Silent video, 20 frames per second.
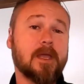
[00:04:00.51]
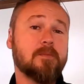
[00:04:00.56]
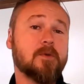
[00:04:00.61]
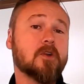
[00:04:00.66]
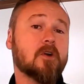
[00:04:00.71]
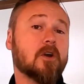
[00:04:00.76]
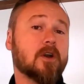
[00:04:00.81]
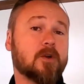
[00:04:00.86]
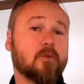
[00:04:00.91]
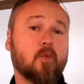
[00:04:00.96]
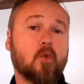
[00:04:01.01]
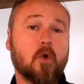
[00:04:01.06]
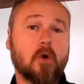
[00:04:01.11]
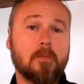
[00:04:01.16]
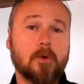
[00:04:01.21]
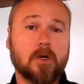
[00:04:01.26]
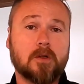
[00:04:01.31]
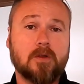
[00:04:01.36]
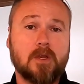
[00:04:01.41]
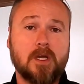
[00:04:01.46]
maybe are in
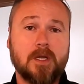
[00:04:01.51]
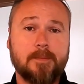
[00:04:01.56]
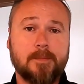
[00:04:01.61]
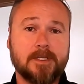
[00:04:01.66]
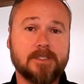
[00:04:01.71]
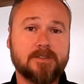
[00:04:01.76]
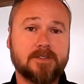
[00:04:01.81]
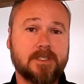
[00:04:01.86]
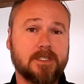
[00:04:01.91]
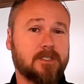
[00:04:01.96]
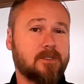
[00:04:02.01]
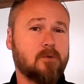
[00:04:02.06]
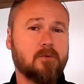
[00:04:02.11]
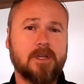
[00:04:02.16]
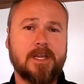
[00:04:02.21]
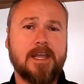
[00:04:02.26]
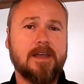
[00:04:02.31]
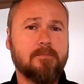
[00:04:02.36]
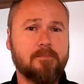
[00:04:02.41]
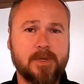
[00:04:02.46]
warmer climates that
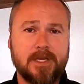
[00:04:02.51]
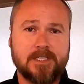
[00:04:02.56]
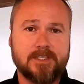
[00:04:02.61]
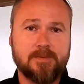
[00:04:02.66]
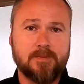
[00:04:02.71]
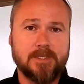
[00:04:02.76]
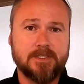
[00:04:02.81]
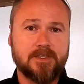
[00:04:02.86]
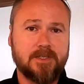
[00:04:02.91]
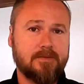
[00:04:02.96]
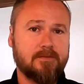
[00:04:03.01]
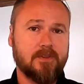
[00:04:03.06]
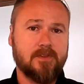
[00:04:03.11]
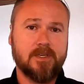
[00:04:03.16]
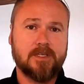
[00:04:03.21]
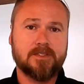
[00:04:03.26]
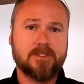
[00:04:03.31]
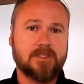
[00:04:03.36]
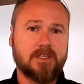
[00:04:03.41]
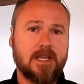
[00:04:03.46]
don't have basements,
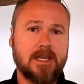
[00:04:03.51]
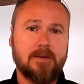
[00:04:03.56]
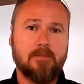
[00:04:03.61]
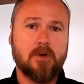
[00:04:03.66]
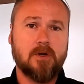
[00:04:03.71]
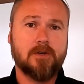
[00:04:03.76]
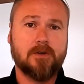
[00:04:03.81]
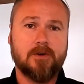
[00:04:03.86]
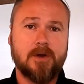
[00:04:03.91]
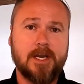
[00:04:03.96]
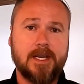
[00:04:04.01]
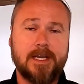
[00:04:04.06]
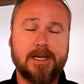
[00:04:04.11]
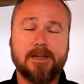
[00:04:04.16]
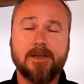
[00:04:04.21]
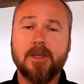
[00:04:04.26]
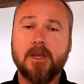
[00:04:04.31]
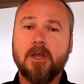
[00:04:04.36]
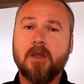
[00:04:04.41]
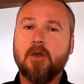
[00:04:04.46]
everything's slab on
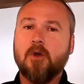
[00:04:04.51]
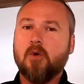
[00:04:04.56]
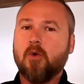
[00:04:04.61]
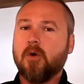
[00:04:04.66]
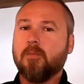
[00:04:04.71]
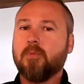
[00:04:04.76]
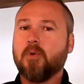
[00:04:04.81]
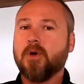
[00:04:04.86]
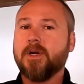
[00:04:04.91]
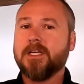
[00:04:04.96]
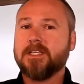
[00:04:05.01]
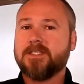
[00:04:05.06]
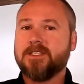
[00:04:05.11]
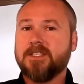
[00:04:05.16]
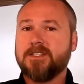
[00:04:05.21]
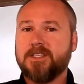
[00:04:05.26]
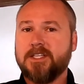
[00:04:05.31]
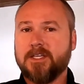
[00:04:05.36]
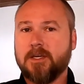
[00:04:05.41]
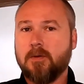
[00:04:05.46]
grade, or
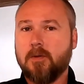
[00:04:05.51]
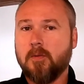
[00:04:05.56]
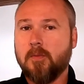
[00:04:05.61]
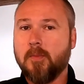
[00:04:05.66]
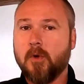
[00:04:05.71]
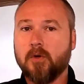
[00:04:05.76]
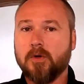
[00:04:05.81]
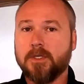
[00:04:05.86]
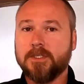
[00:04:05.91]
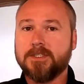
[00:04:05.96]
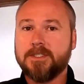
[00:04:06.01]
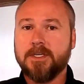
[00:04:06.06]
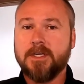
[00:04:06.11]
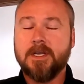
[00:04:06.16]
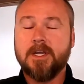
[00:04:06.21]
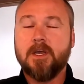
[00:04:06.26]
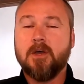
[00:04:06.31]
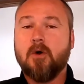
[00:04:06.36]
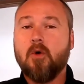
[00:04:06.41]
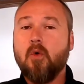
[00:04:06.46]
pre-existing homeowners,
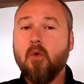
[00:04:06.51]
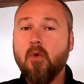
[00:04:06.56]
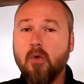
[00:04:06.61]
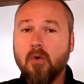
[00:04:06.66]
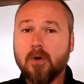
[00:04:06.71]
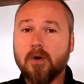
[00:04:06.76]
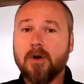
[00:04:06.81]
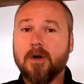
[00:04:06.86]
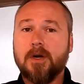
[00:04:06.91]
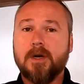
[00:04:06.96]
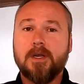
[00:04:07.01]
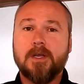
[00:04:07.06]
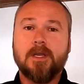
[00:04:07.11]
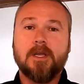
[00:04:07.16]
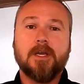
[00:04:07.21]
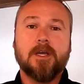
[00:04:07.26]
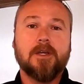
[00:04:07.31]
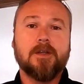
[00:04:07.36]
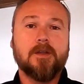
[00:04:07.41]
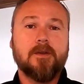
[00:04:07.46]
or
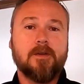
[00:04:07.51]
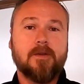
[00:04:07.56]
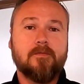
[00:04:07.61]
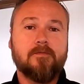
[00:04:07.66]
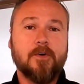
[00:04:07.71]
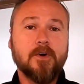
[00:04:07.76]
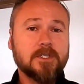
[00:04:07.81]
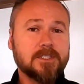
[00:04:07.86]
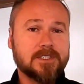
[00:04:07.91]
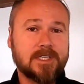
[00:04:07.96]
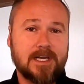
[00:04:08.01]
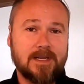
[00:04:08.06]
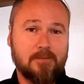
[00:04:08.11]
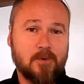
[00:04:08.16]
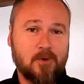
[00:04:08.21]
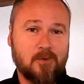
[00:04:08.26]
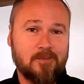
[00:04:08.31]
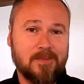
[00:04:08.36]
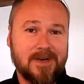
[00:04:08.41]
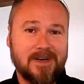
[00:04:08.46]
first-time
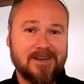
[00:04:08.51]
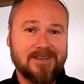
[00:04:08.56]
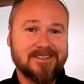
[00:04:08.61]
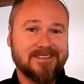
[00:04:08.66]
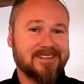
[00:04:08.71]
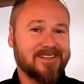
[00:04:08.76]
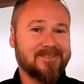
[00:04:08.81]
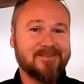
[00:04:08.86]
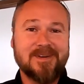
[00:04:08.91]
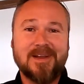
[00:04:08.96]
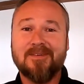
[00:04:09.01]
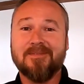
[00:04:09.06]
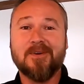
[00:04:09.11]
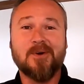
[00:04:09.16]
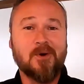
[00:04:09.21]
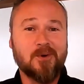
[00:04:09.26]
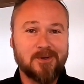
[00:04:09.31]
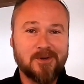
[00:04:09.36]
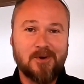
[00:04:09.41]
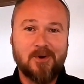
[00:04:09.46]
home buyers that have
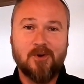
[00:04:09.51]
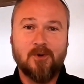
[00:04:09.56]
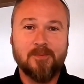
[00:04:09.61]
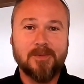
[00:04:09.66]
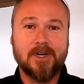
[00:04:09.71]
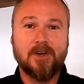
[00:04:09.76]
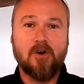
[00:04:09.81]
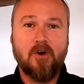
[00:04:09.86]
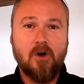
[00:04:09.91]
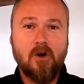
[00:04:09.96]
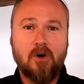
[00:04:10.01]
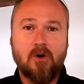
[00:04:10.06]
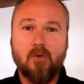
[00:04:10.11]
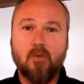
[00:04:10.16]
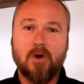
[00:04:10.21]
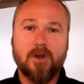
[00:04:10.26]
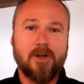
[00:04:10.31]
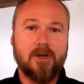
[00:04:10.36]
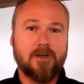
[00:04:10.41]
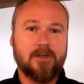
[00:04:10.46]
never owned a home at all
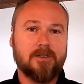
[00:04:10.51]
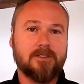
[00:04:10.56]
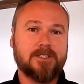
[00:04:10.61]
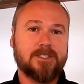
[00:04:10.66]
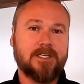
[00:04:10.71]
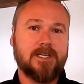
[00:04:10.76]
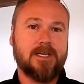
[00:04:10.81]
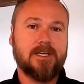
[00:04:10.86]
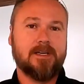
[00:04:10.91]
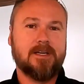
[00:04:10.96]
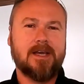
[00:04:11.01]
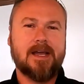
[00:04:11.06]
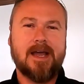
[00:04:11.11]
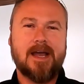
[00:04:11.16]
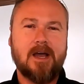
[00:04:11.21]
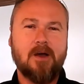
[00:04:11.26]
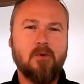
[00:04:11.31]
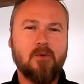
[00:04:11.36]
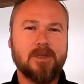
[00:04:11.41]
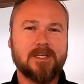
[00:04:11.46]
want to understand
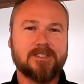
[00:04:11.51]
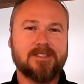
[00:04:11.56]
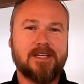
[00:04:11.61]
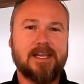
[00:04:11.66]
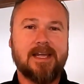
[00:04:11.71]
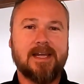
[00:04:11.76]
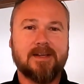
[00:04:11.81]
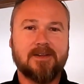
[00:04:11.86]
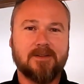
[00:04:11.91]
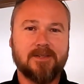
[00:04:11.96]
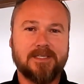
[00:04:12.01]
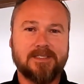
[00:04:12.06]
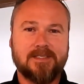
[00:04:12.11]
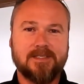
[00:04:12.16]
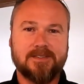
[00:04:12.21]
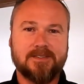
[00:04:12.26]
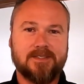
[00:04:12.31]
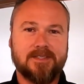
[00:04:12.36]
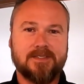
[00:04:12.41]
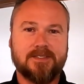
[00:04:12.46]
how exactly
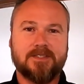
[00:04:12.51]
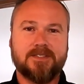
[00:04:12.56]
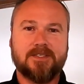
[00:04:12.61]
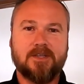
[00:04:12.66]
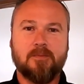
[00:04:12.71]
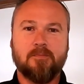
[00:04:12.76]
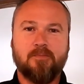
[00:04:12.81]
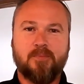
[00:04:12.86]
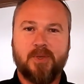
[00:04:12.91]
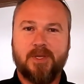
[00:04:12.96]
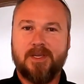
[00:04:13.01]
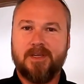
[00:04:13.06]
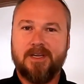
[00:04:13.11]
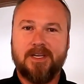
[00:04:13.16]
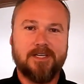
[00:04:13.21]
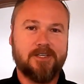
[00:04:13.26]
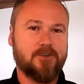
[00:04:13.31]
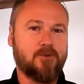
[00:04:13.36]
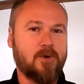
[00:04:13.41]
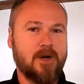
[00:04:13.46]
does this sump pit
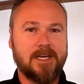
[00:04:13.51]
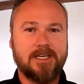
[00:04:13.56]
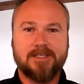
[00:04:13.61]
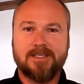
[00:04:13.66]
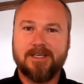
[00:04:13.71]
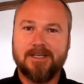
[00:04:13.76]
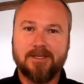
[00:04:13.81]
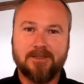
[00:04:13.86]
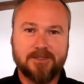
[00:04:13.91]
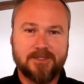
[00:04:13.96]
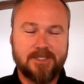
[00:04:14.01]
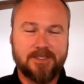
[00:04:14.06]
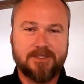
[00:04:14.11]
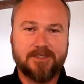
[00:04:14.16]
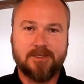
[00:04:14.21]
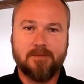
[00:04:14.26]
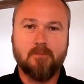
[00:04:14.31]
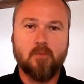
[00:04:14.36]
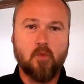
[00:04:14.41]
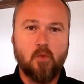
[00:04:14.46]
and drain tile
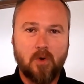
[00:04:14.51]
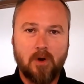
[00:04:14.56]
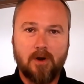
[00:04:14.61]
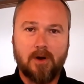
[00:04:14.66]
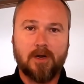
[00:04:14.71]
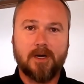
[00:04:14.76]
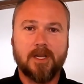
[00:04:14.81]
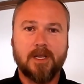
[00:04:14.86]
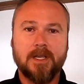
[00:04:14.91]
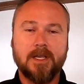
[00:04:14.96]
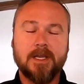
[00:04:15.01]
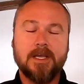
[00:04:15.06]
system work.